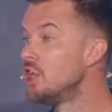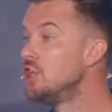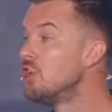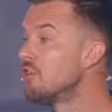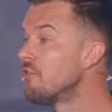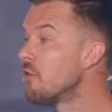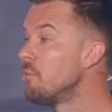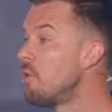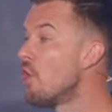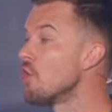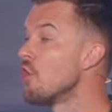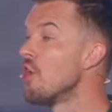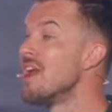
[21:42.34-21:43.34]
Look for a
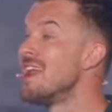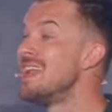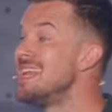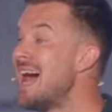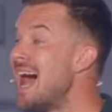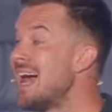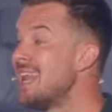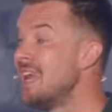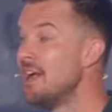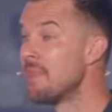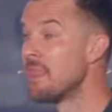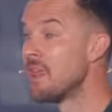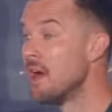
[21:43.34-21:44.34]
partner, not
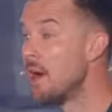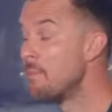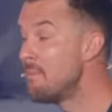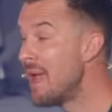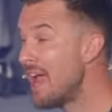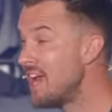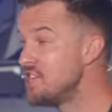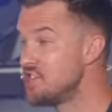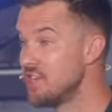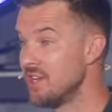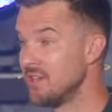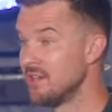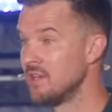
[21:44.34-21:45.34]
a
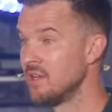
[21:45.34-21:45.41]
patient.